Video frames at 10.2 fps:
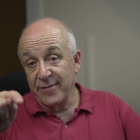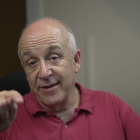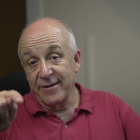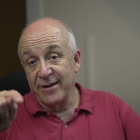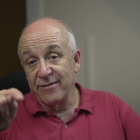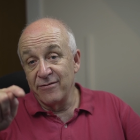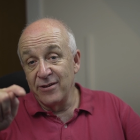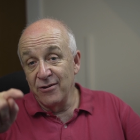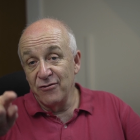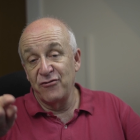Okay, there's
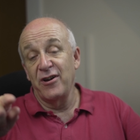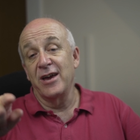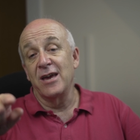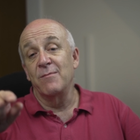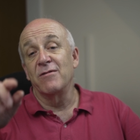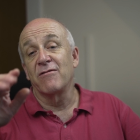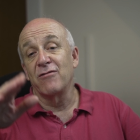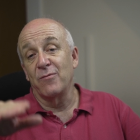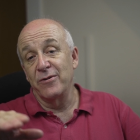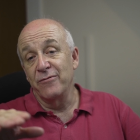no shame in
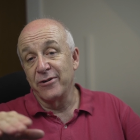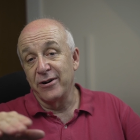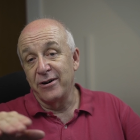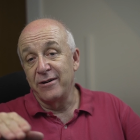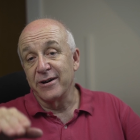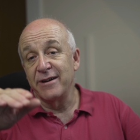stopping your car,